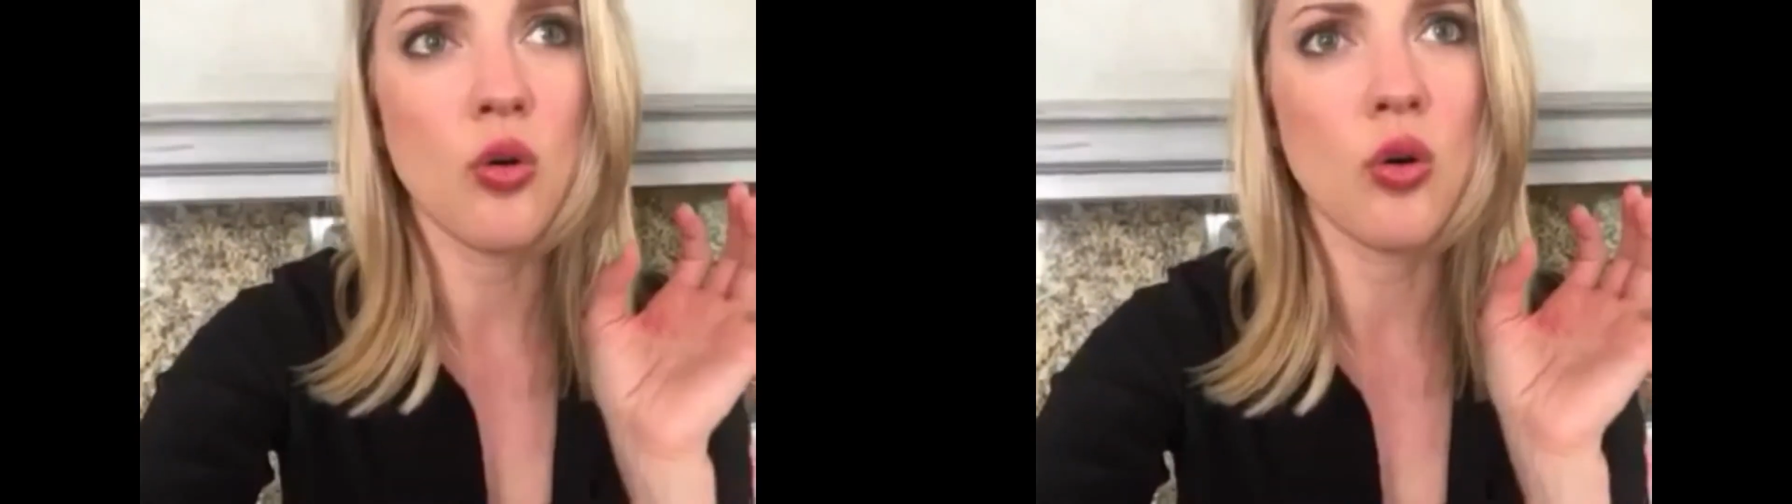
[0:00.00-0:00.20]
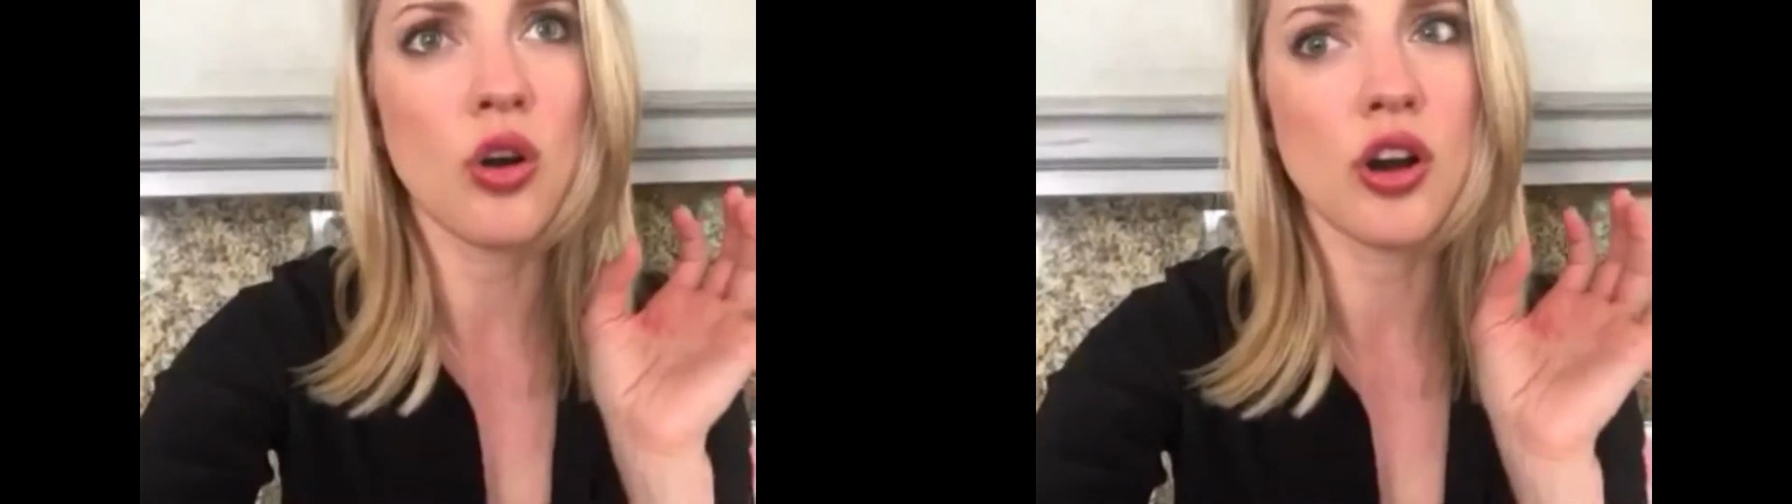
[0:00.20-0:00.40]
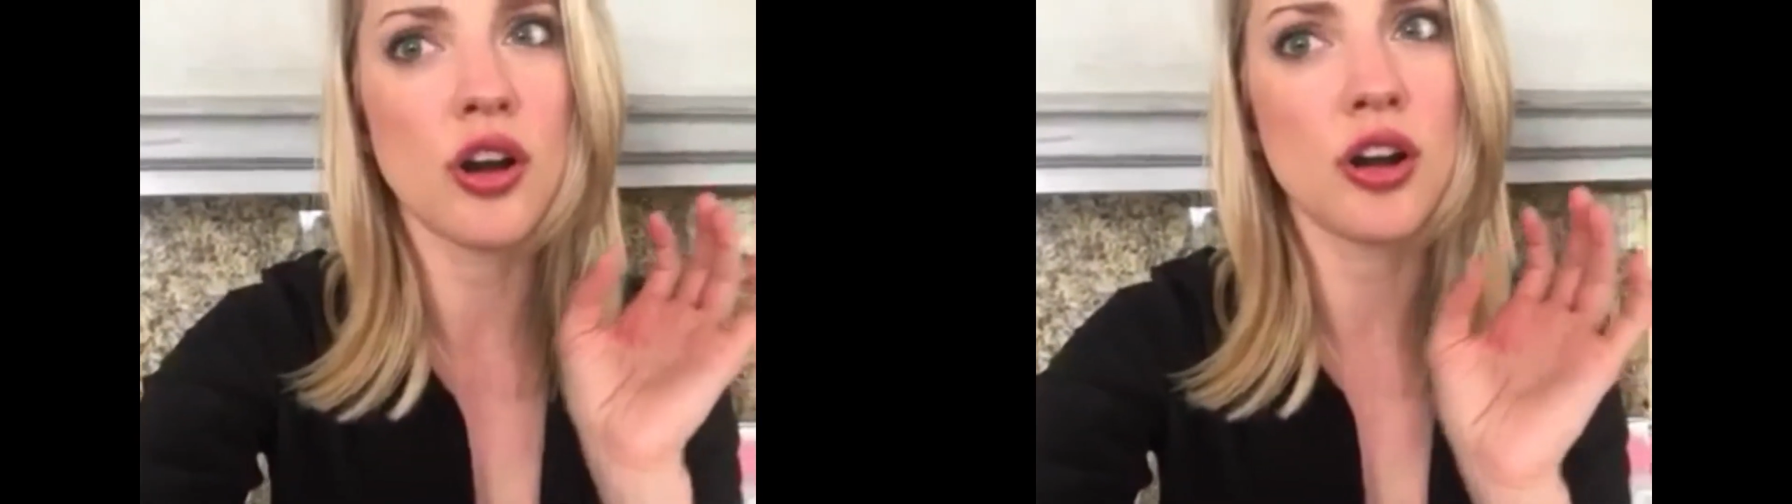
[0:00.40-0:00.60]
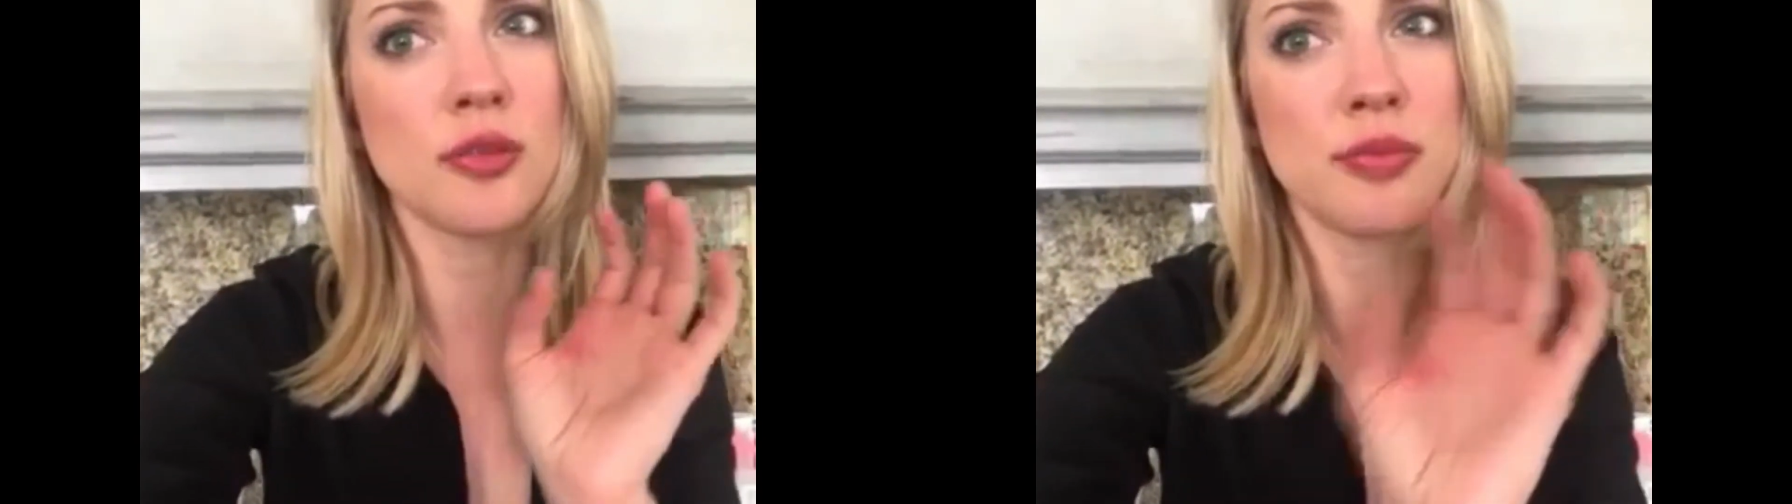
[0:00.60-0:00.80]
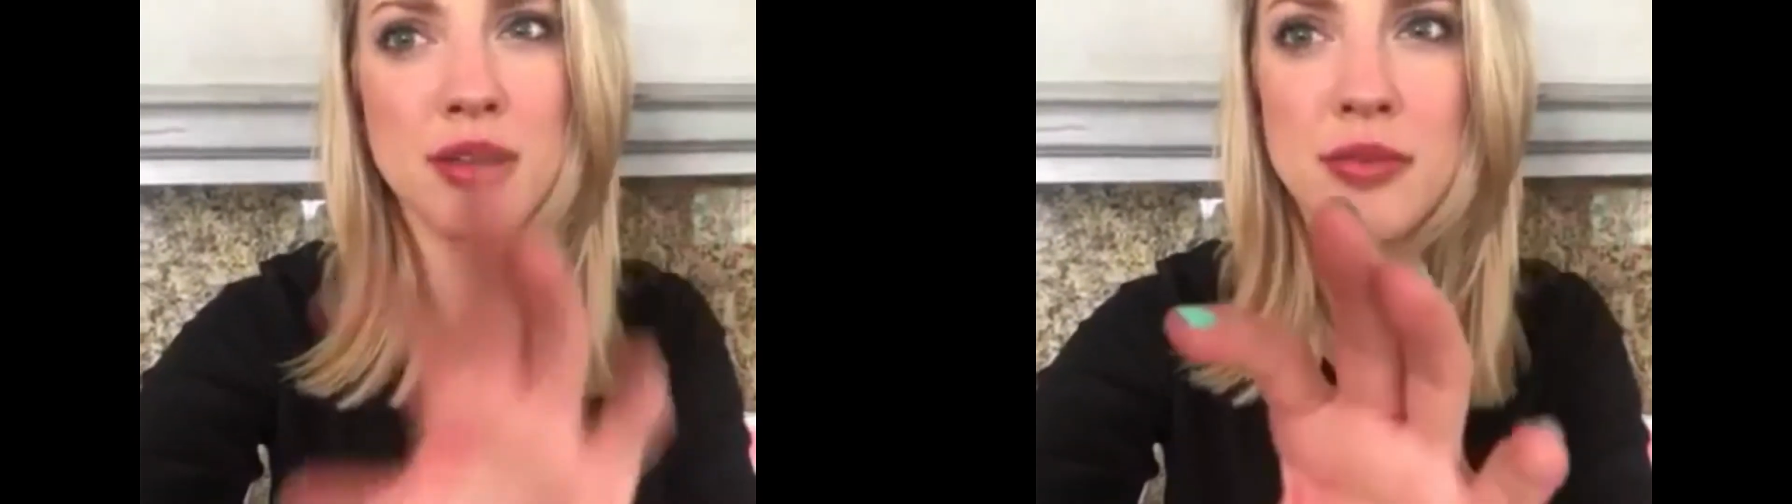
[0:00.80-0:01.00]

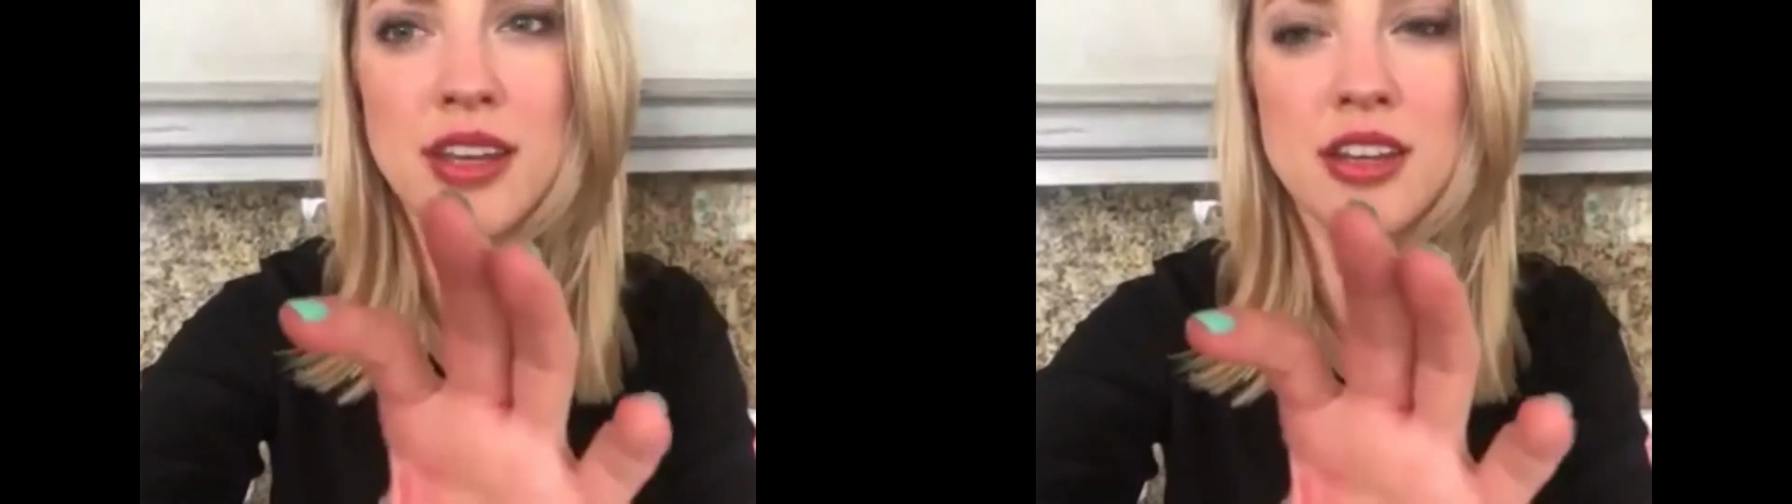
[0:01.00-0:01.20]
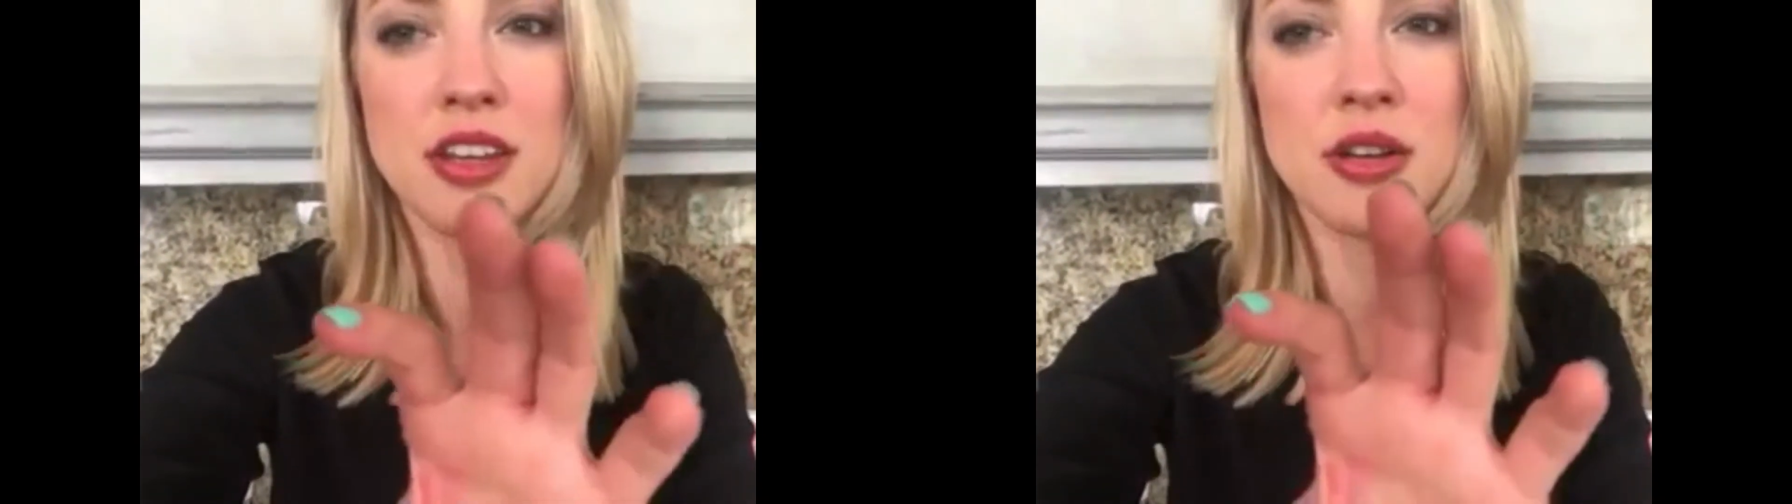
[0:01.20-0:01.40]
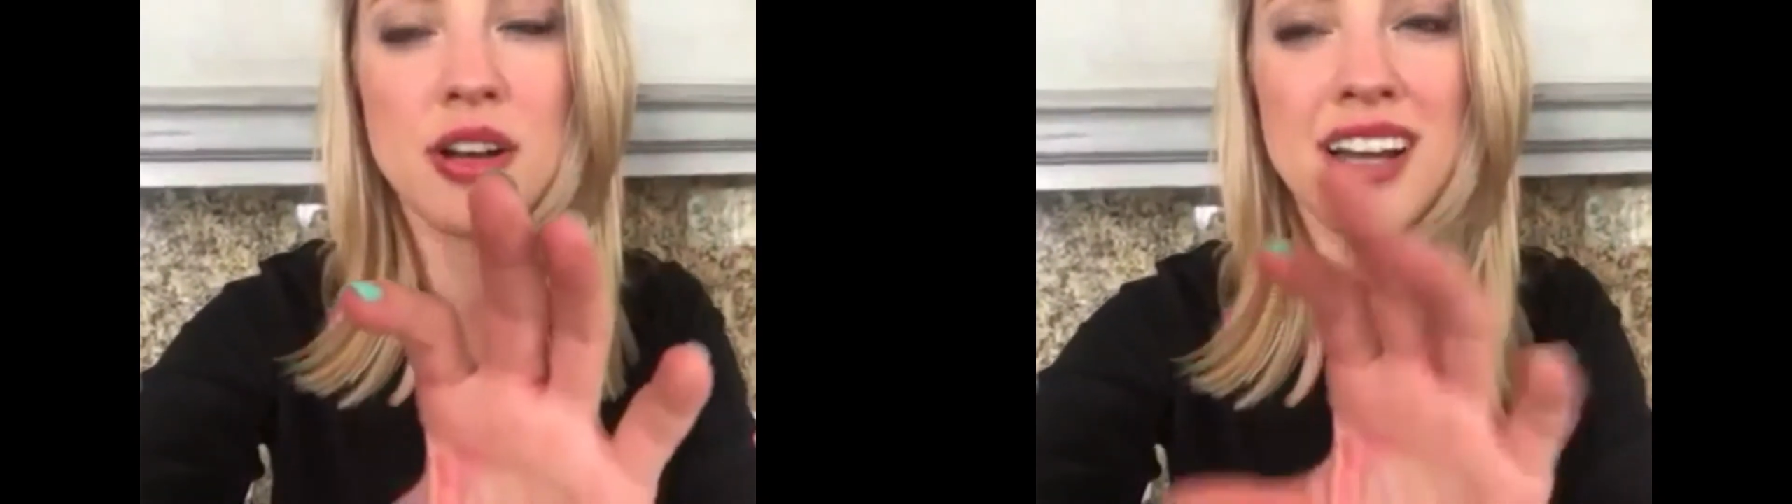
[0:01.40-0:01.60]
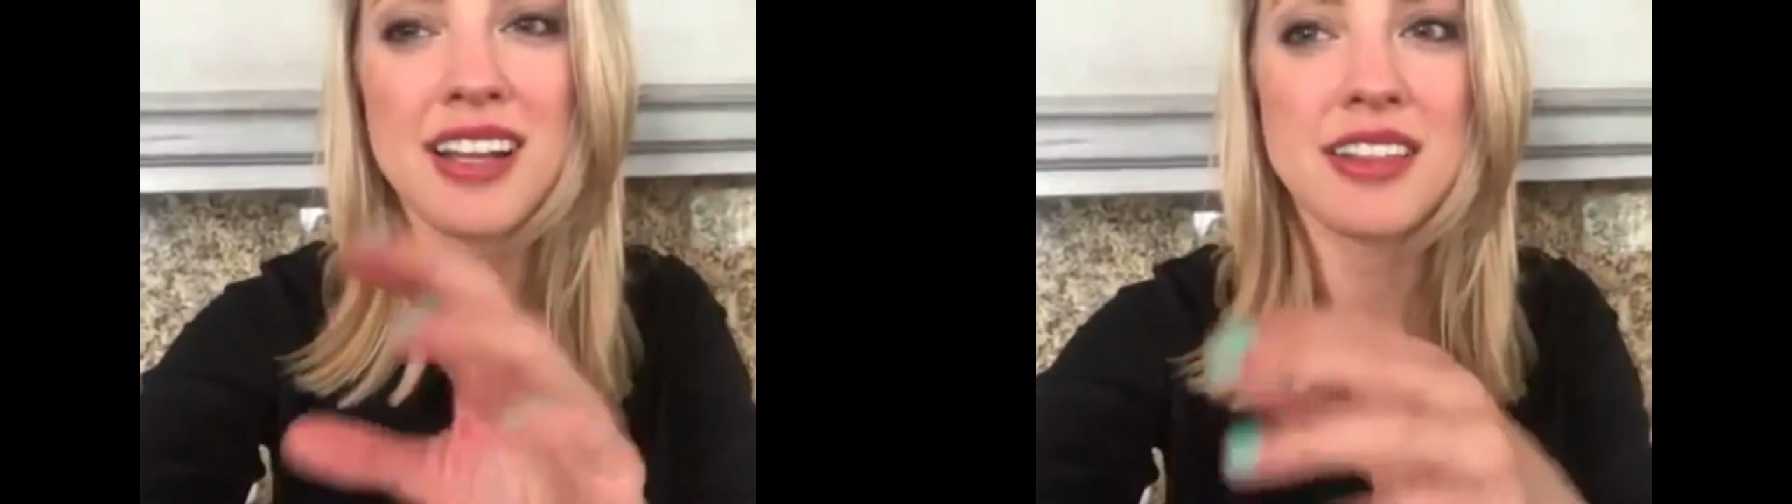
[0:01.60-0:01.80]
or being mean to you,